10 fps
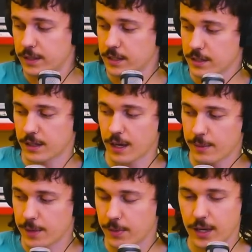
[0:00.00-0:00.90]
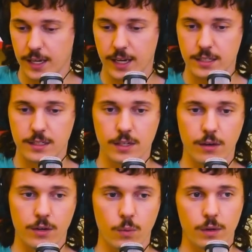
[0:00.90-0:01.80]
is a comedy podcast, you know,
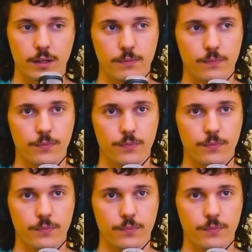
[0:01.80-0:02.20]
I don't want to